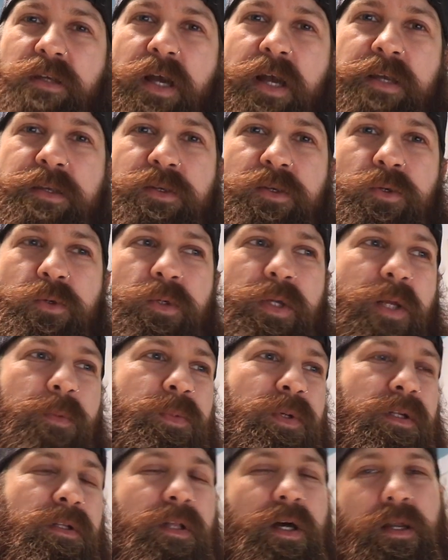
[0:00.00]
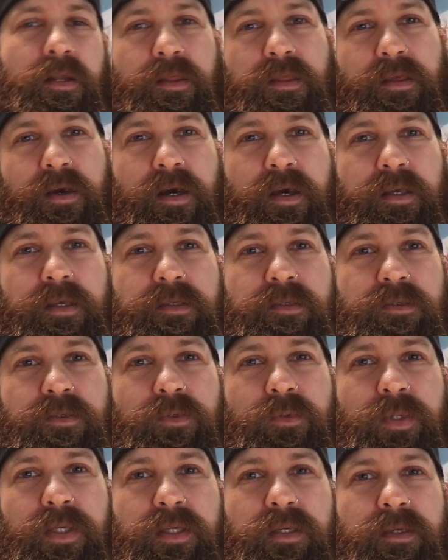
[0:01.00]
I do, and I put a lot of thought
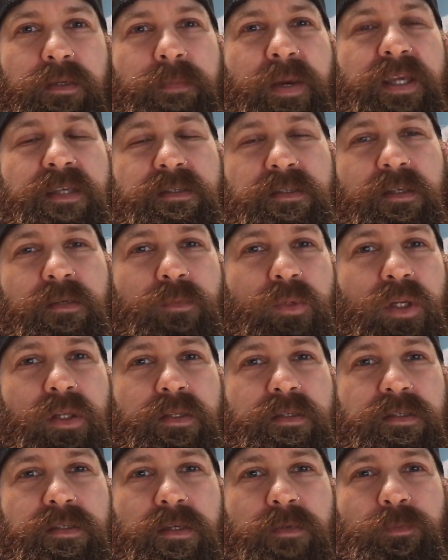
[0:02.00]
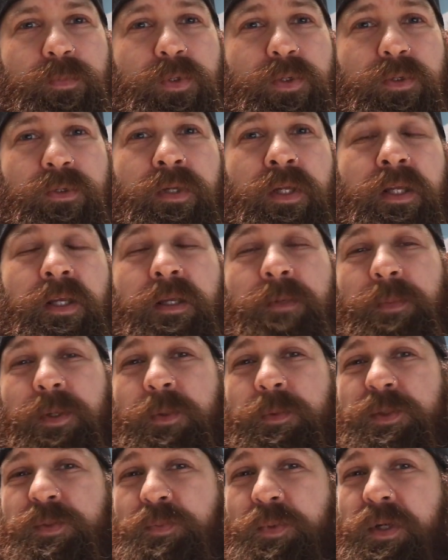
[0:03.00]
into it. It might seem really simple, but it
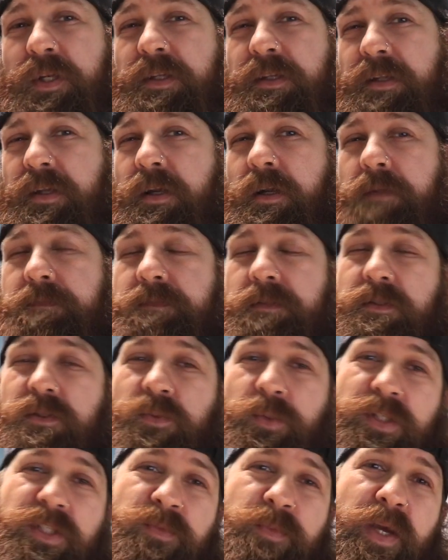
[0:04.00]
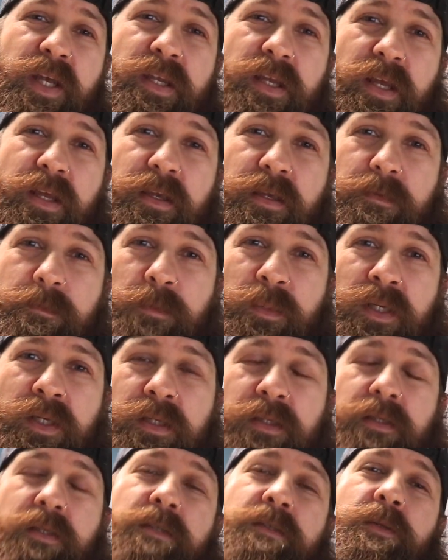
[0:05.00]
was pretty tough to switch my name
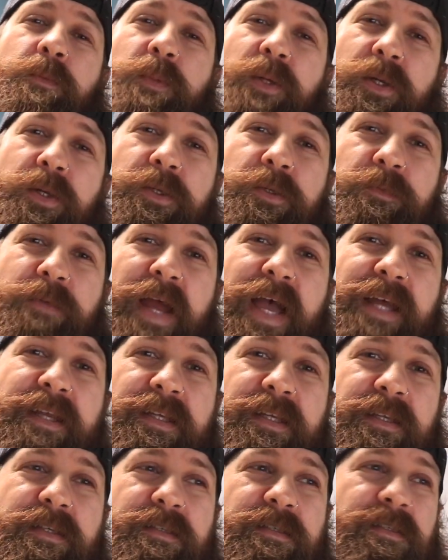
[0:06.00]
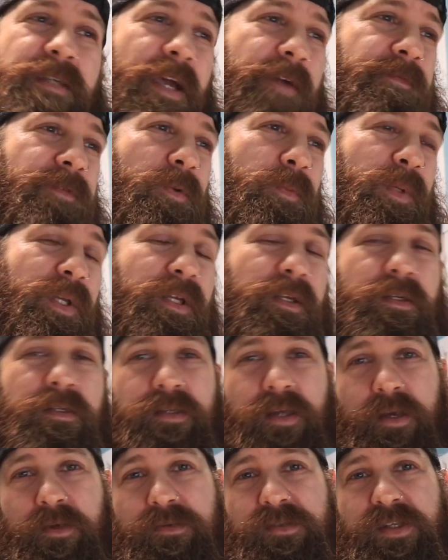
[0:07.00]
to Bearded Radness after being
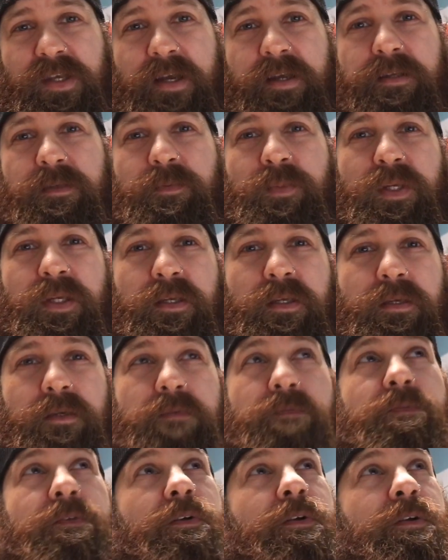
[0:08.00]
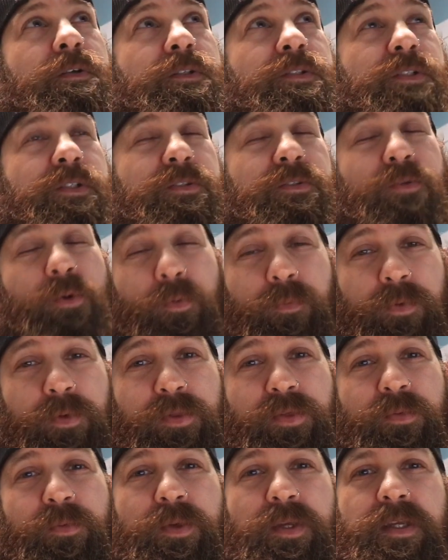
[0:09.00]
Darkside B for just over
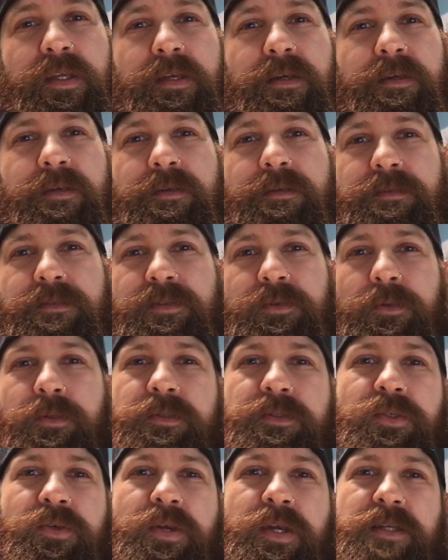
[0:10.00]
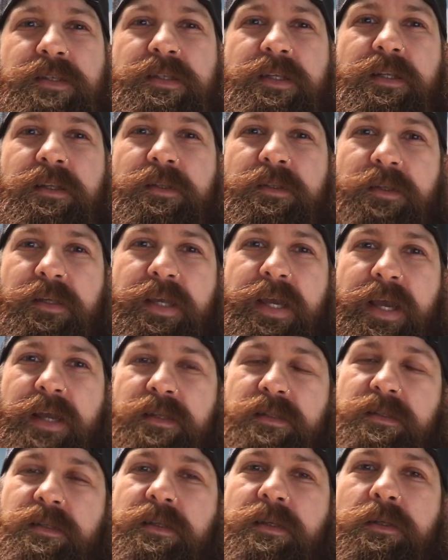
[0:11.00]
3 years. So it is crazy to look
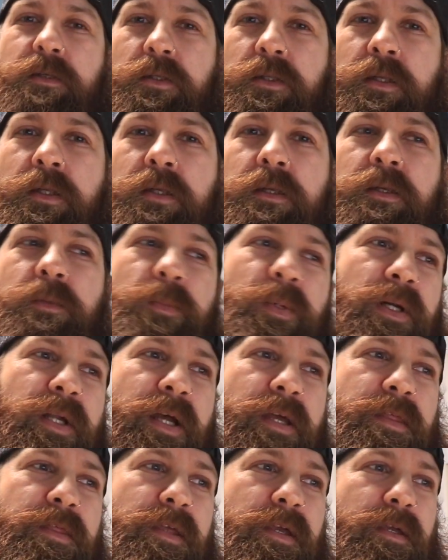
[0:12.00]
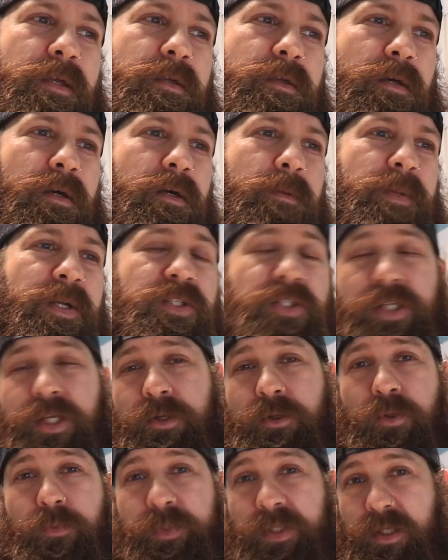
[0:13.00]
at still, but I think my
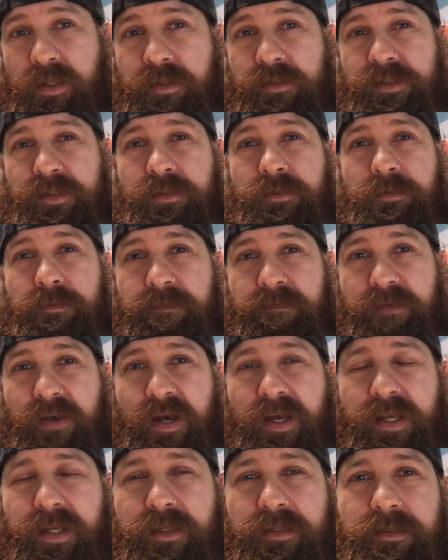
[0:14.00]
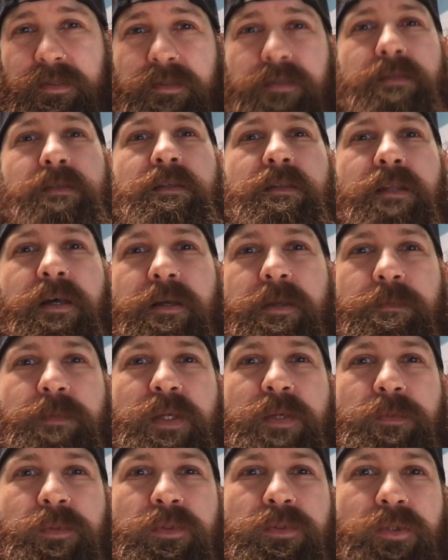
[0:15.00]
channel will be easier to find. A lot of
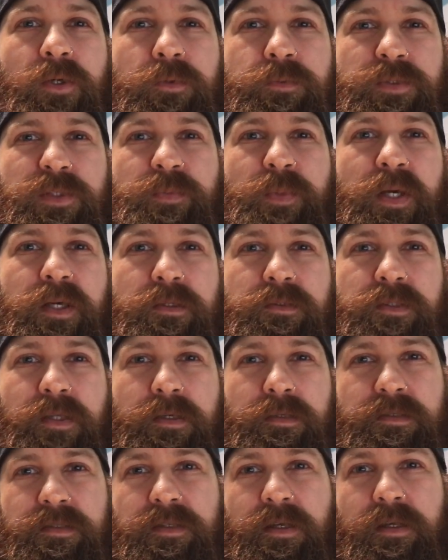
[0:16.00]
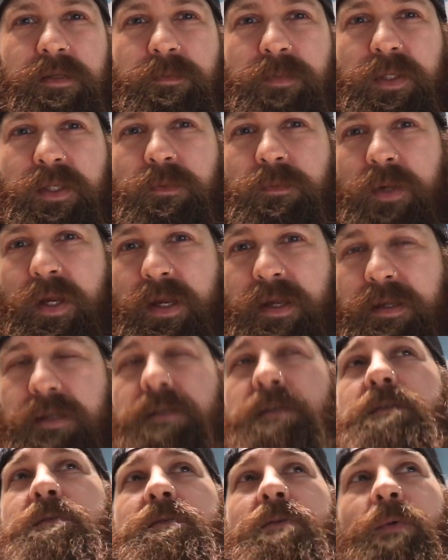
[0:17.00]
people don't spell Darkside B right
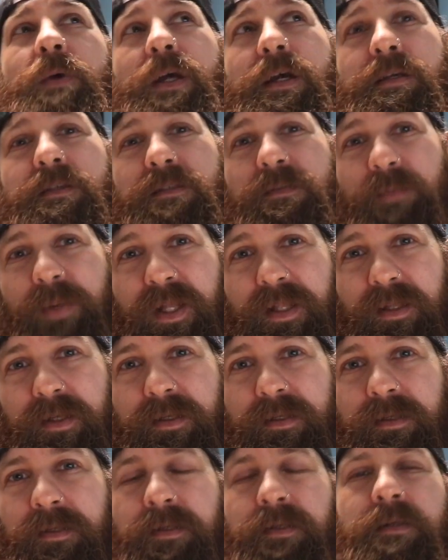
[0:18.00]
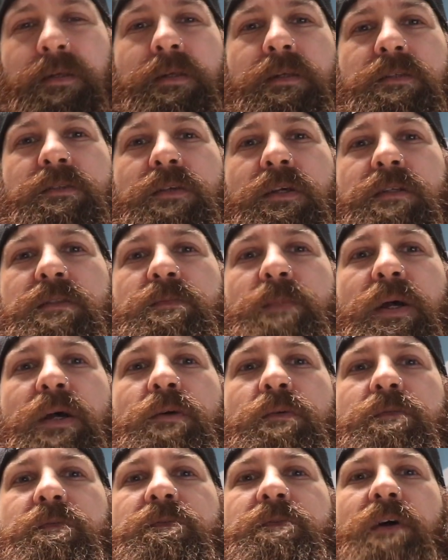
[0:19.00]
because the way I spell it, so that's my
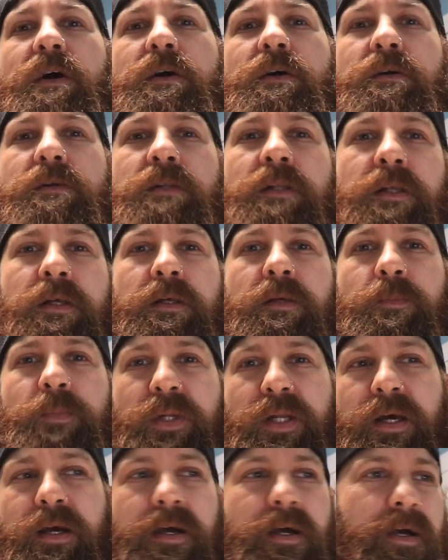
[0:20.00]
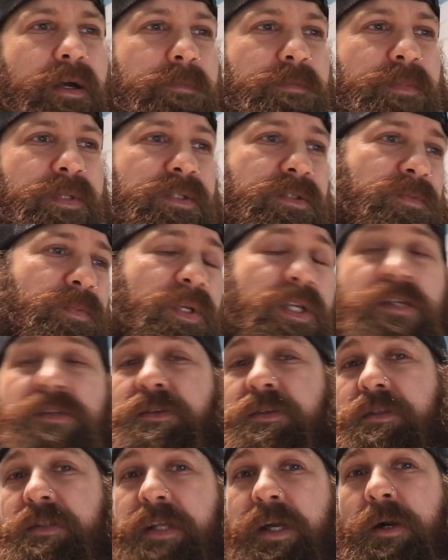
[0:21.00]
own fault. But it'd be
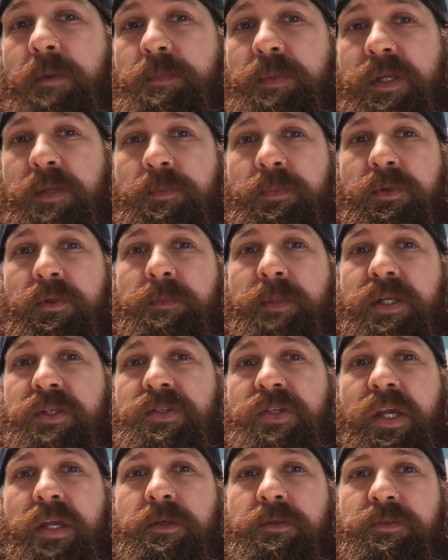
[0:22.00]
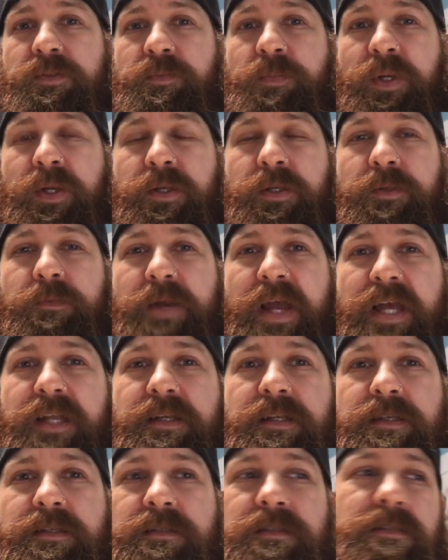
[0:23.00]
easier to tell people my channel is Bearded
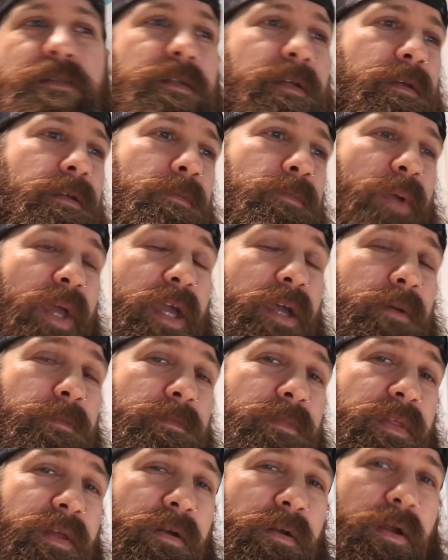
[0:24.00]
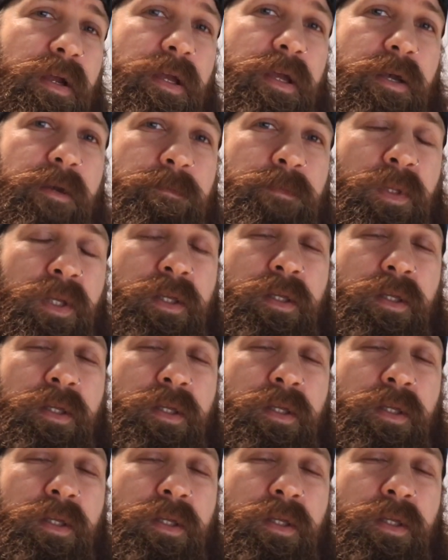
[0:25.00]
Radness, and bam, there I am.